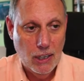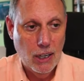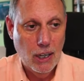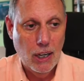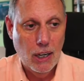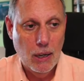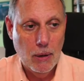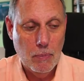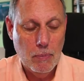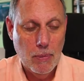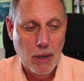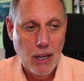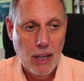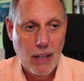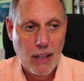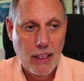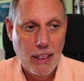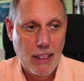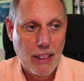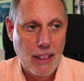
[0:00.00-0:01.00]
Um,
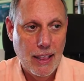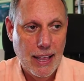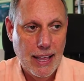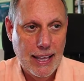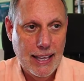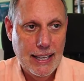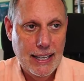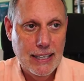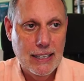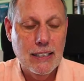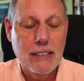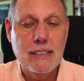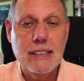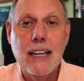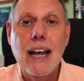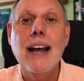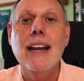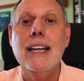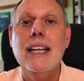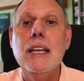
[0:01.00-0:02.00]
it is
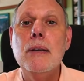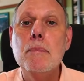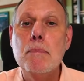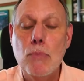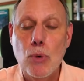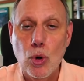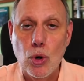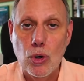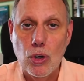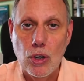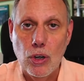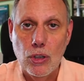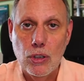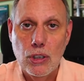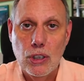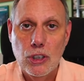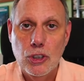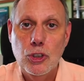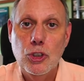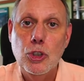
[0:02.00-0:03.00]
not
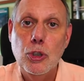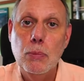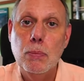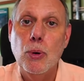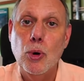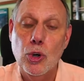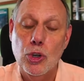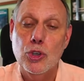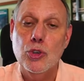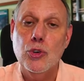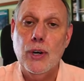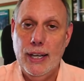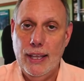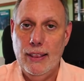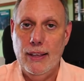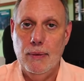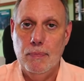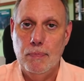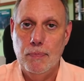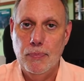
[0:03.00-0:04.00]
immoral to portray
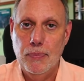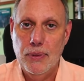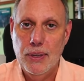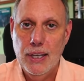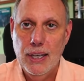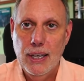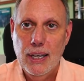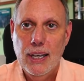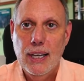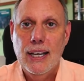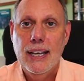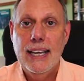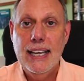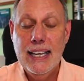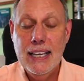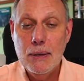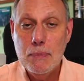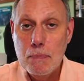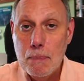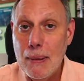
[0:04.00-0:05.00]
them.
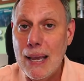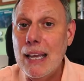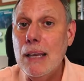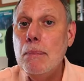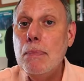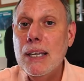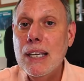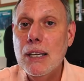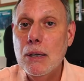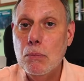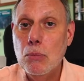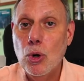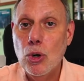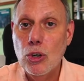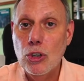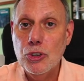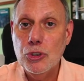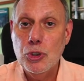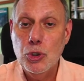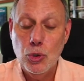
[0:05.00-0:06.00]
It may be
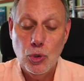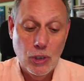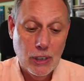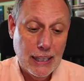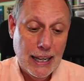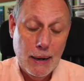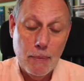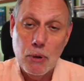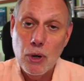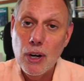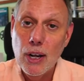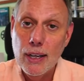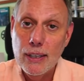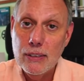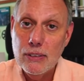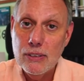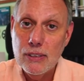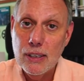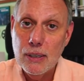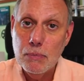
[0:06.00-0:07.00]
immoral to
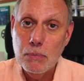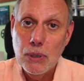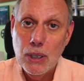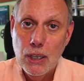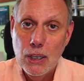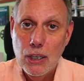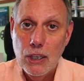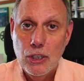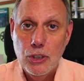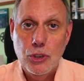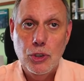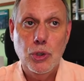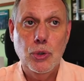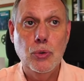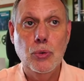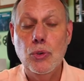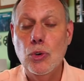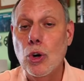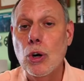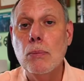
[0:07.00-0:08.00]
glamorize them,
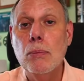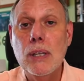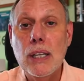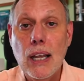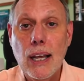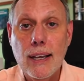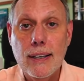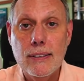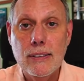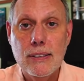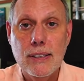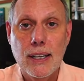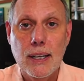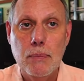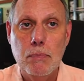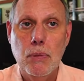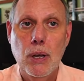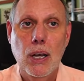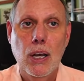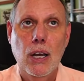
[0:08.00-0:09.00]
to normalize
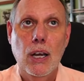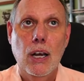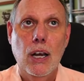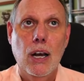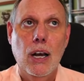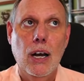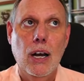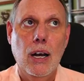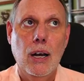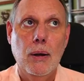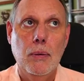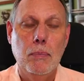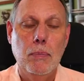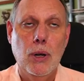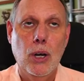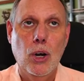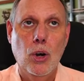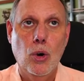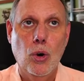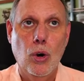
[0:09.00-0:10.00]
them,
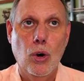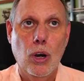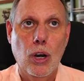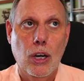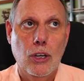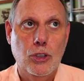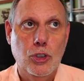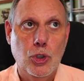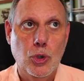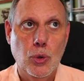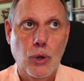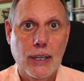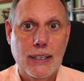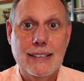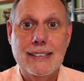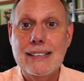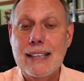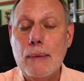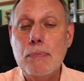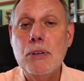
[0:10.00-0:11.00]
um, or to
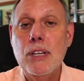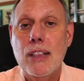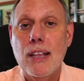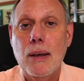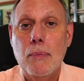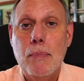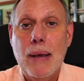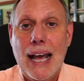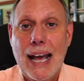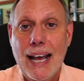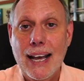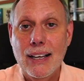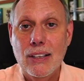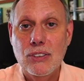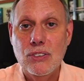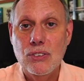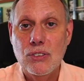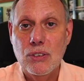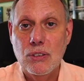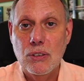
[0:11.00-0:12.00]
accept them
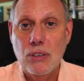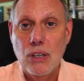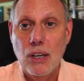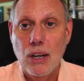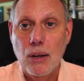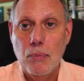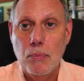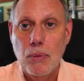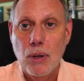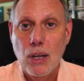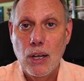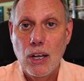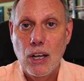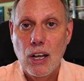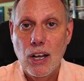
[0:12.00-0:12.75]
as um,